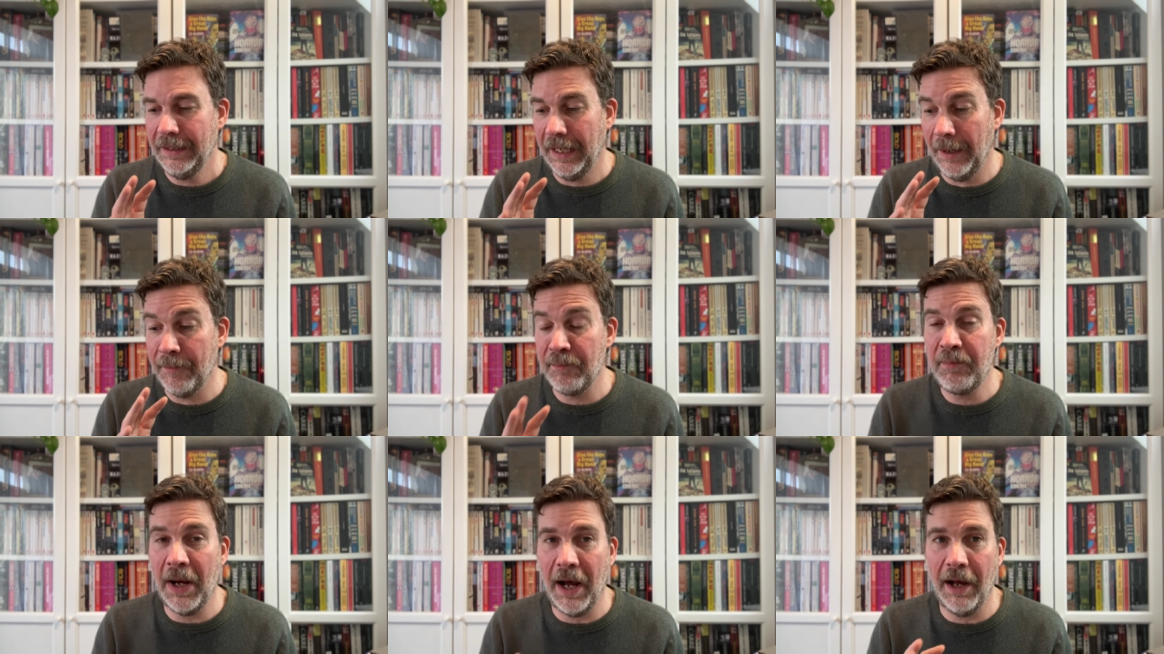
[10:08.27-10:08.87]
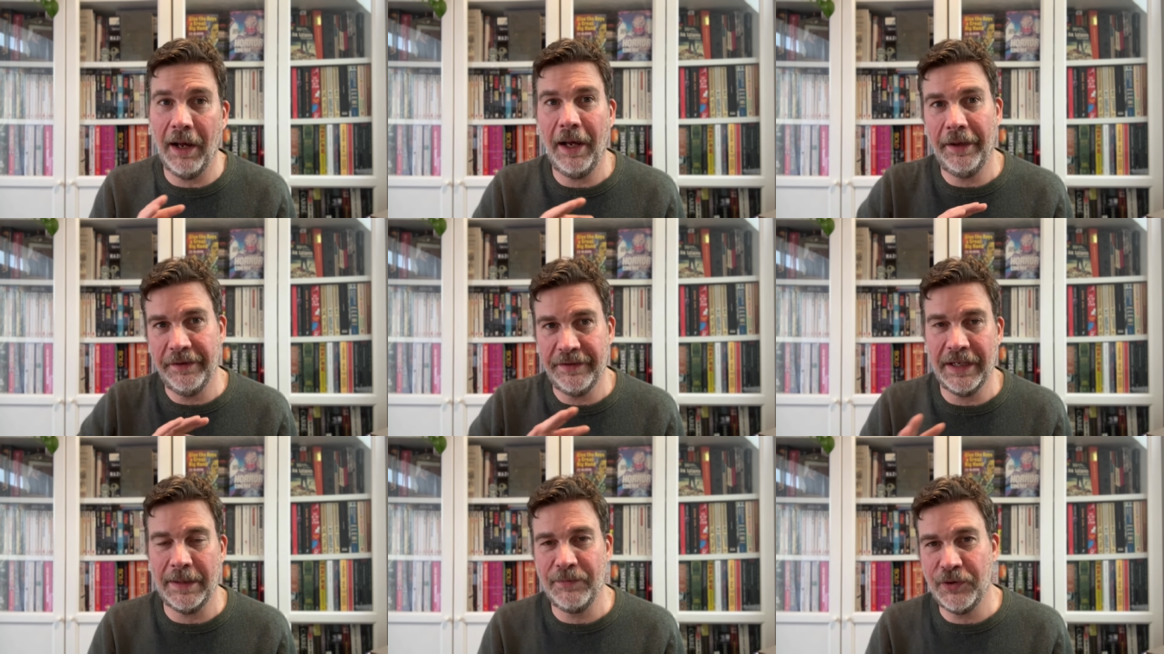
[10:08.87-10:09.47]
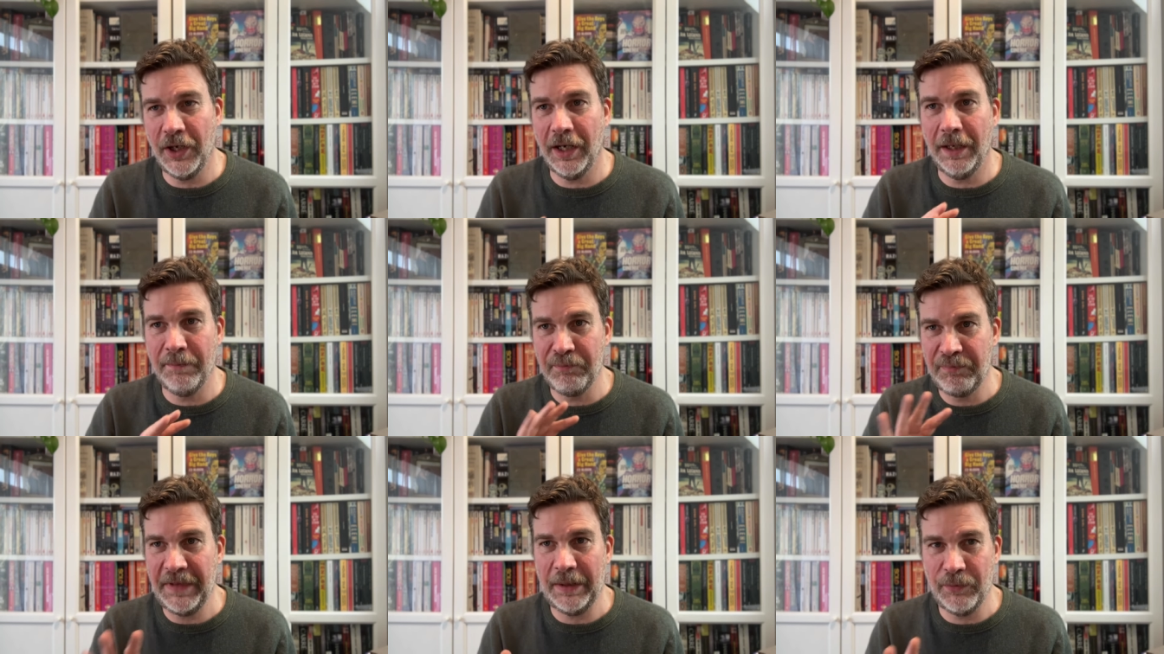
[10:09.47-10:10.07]
But at the same
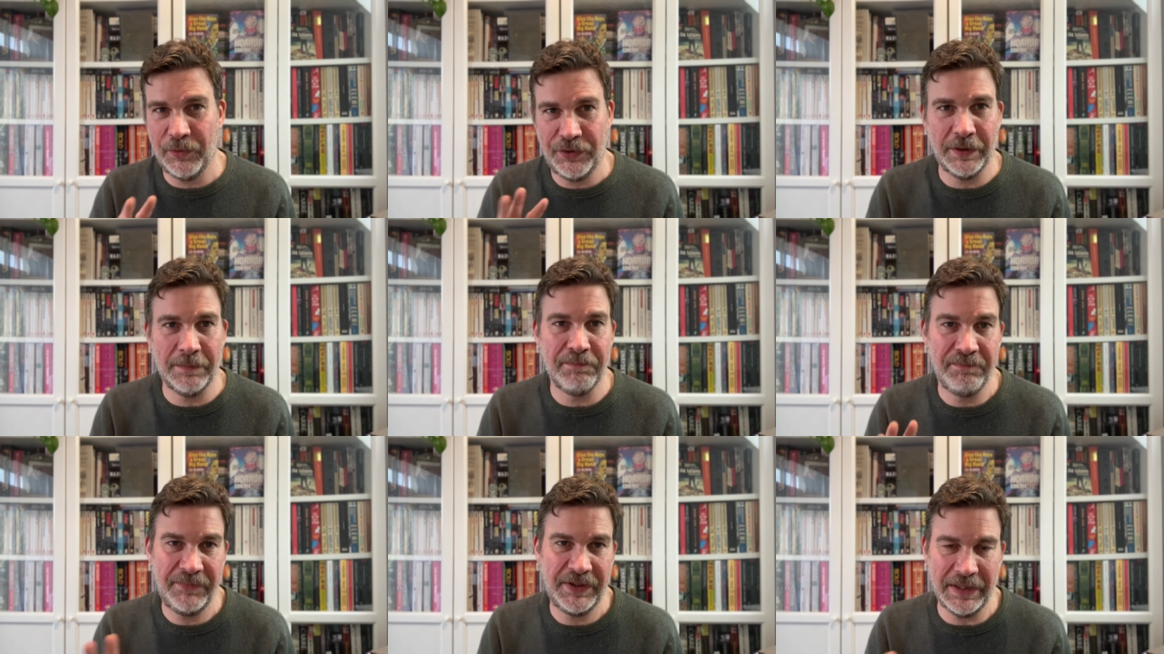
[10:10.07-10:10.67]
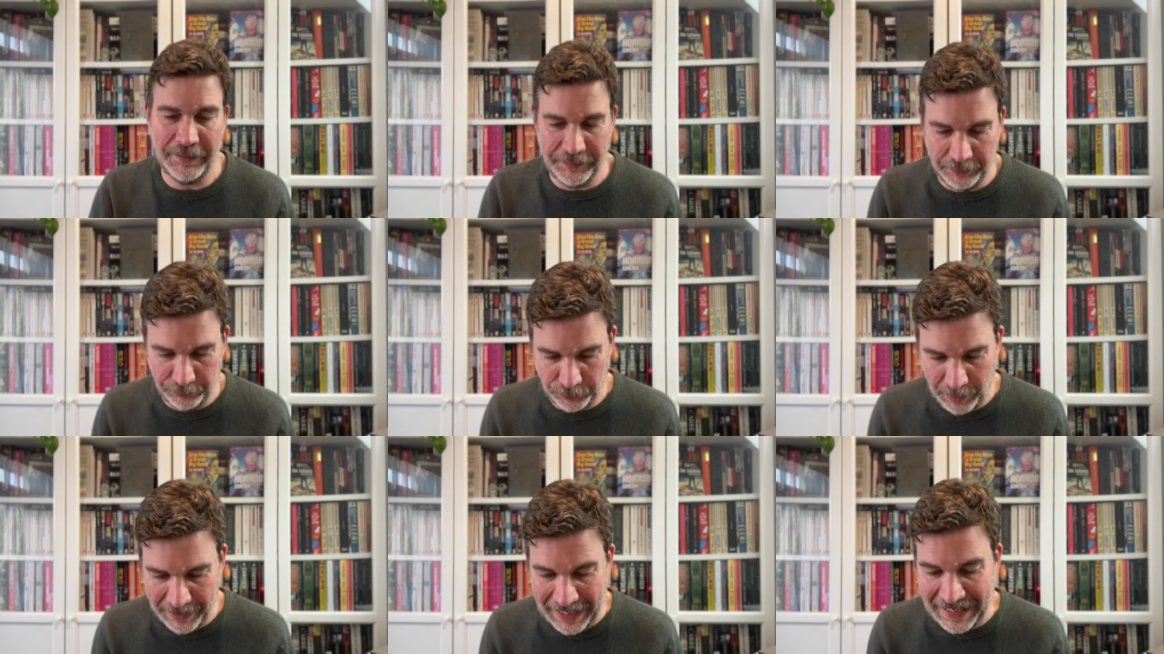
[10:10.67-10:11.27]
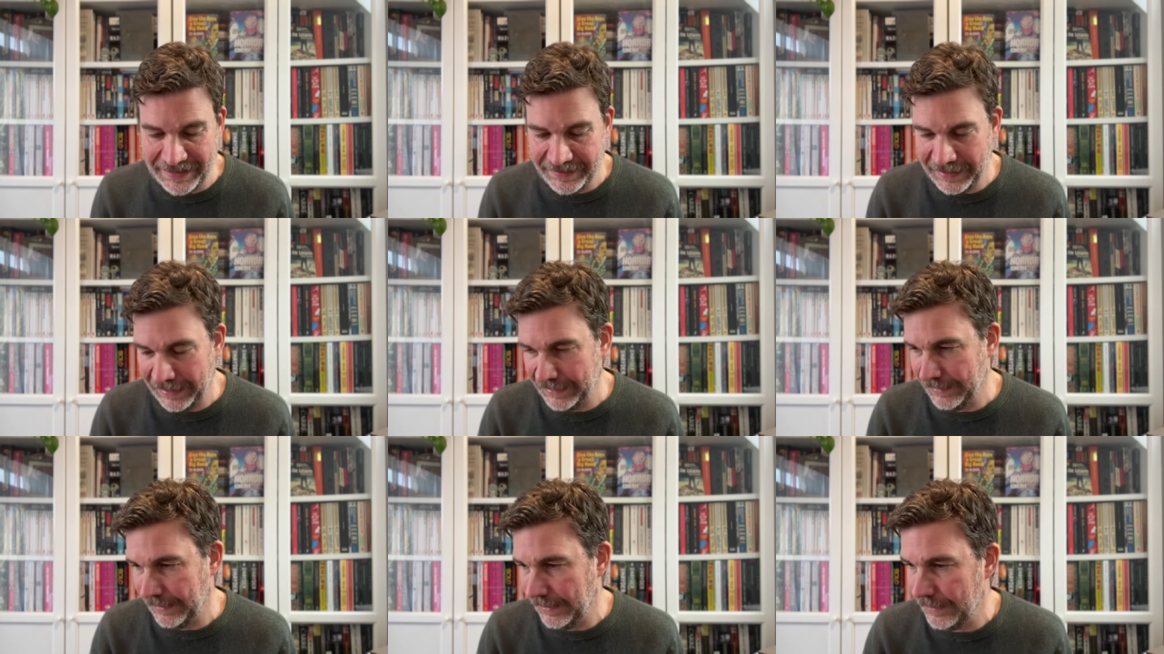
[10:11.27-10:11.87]
time, there was some stuff that was quite
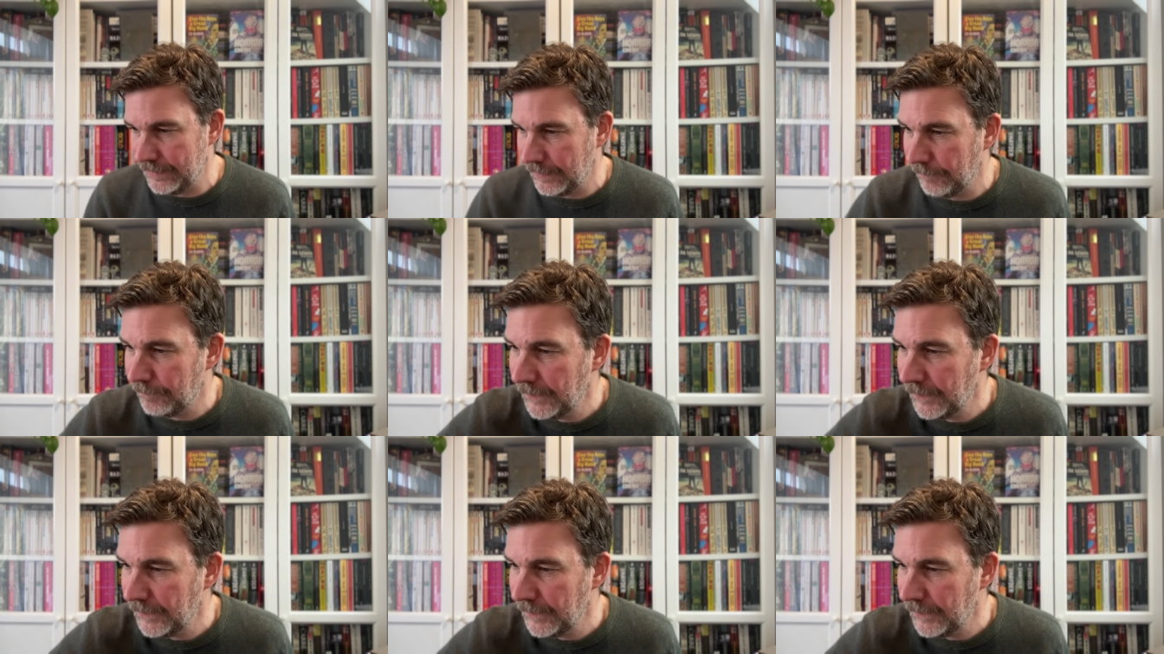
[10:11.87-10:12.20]
entertaining in it.